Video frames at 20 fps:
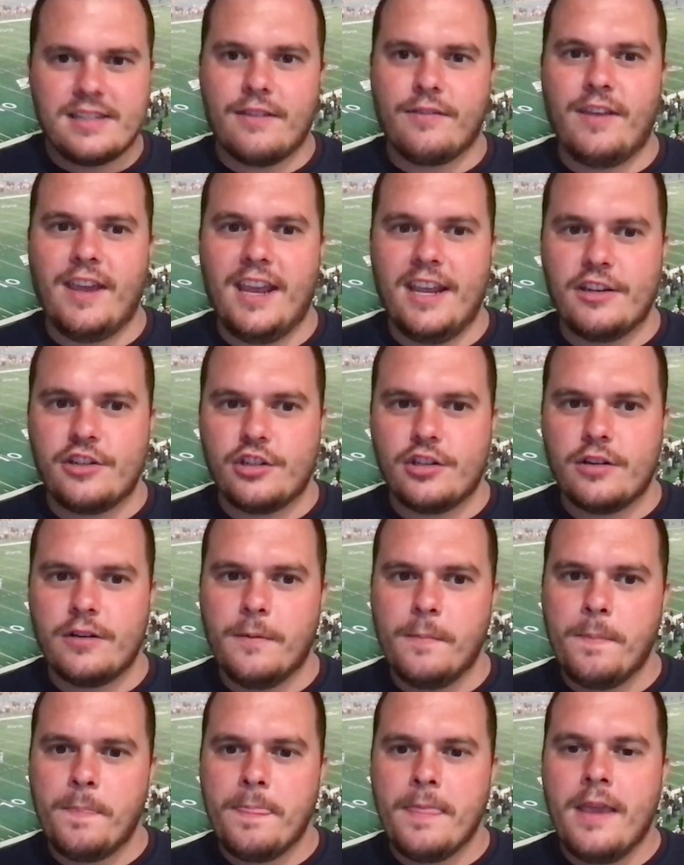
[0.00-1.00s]
of each.
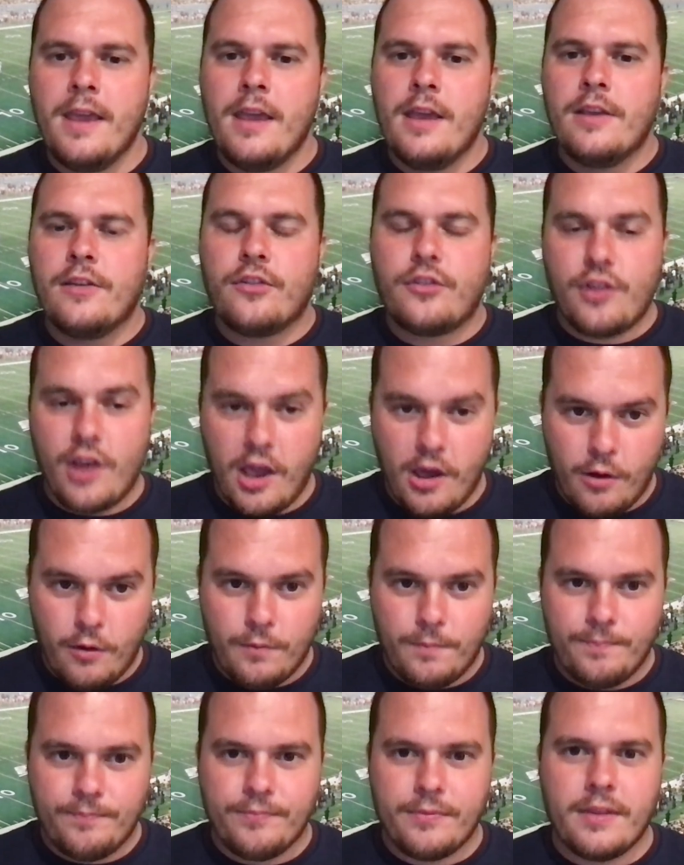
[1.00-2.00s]
So,
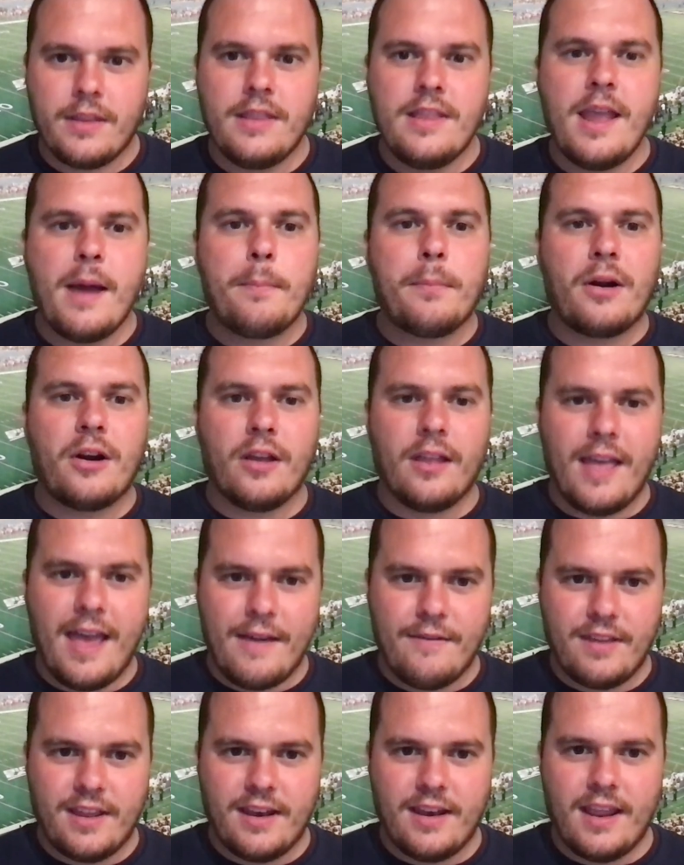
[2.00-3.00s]
number
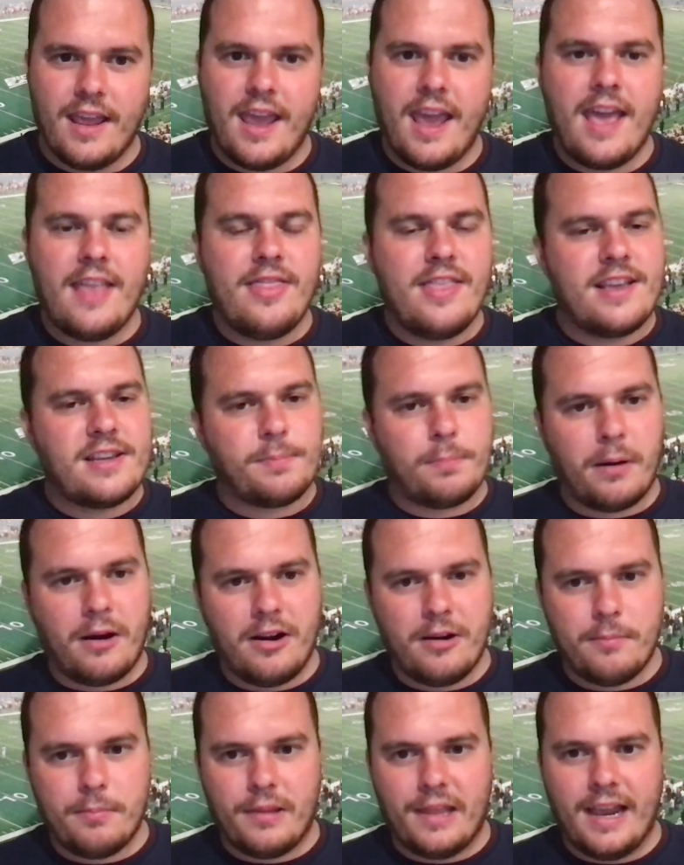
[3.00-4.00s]
11, and this
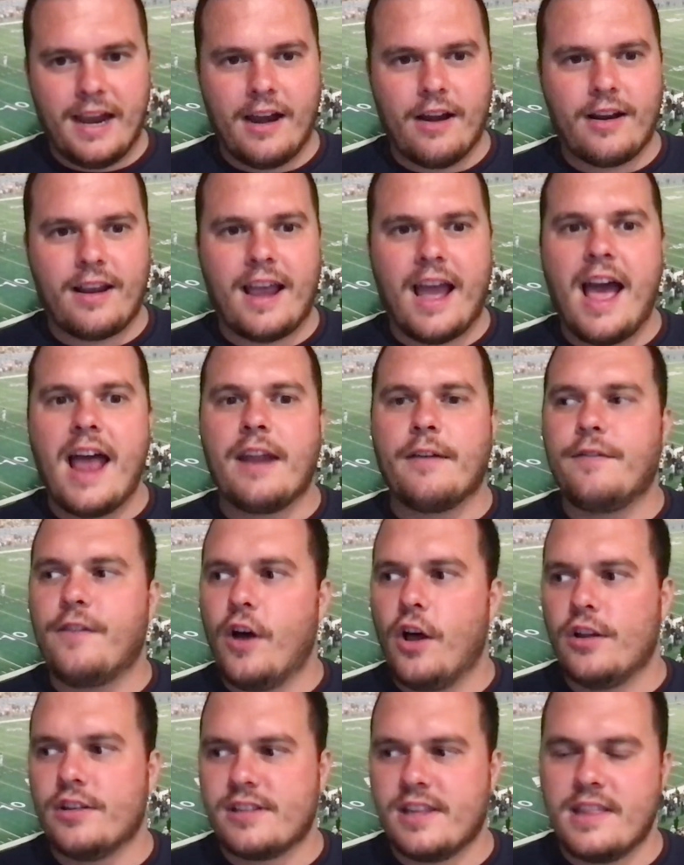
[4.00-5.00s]
player kind of
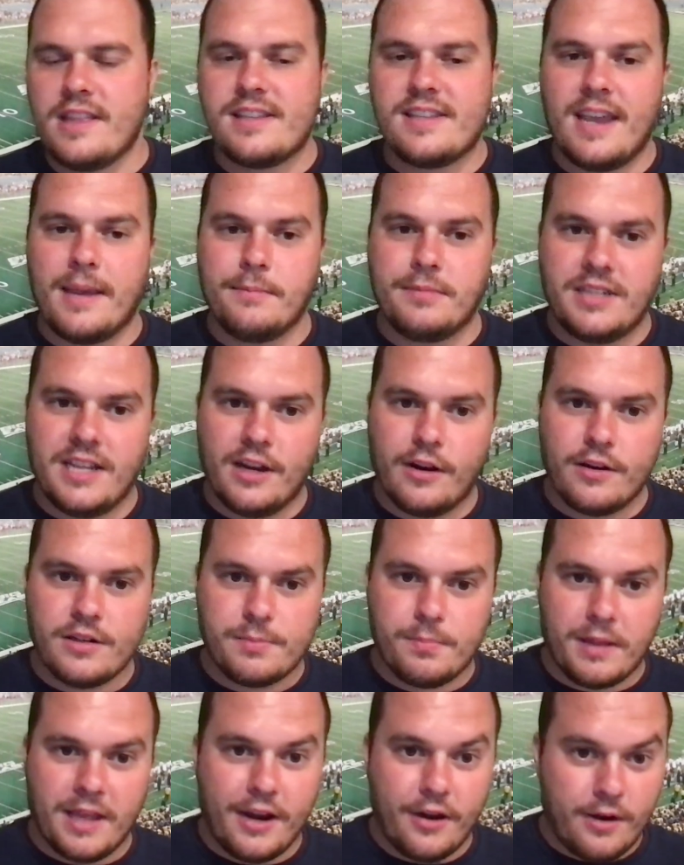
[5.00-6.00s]
falls in the same tier as
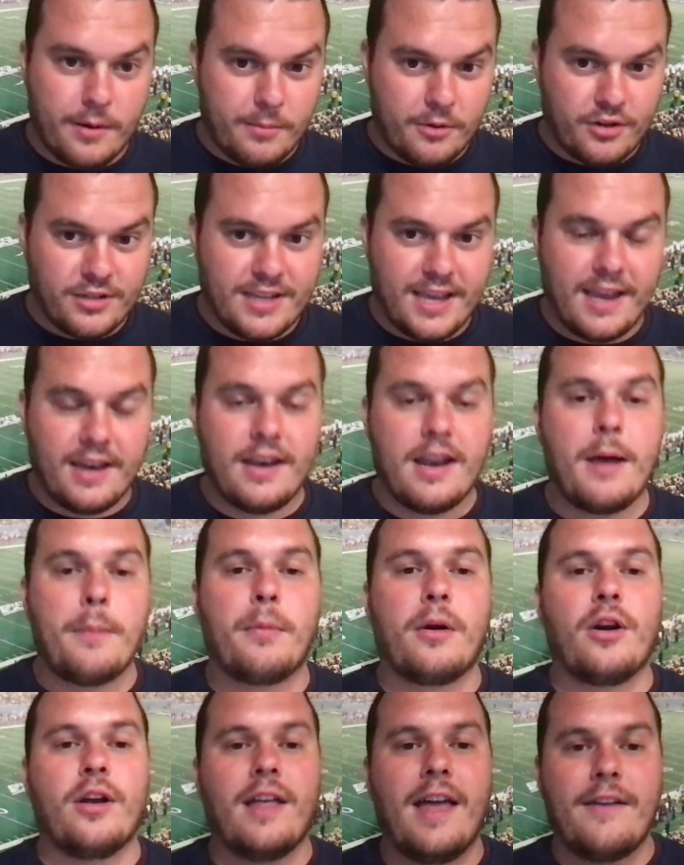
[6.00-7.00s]
player number 10.
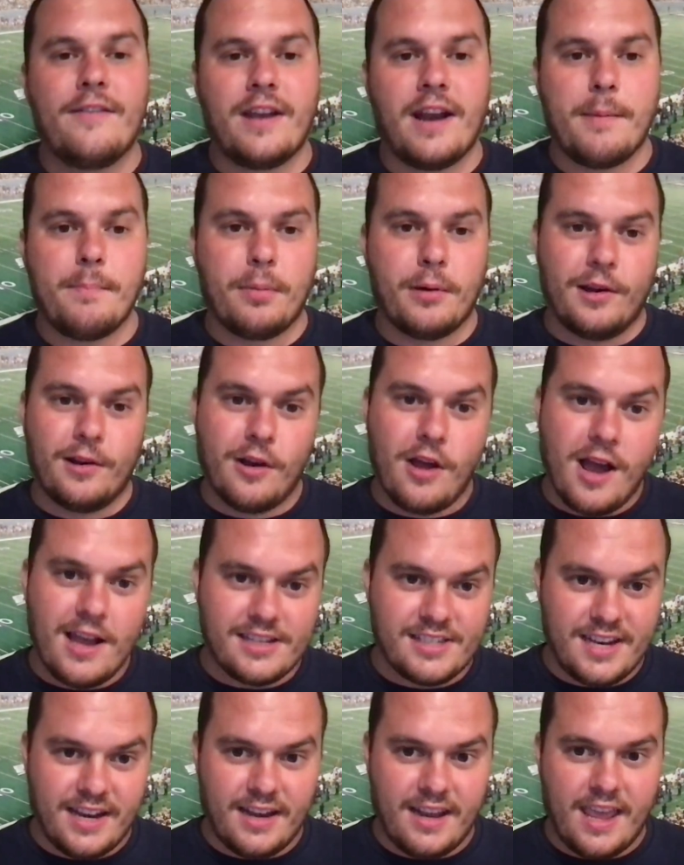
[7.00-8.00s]
Number 11, I'm putting
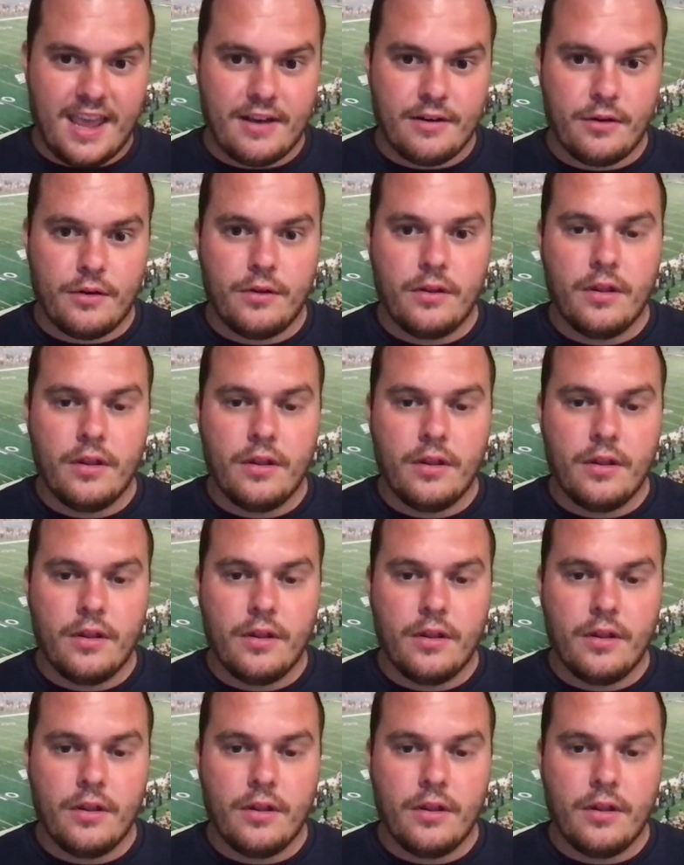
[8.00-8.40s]
Austin Kendall,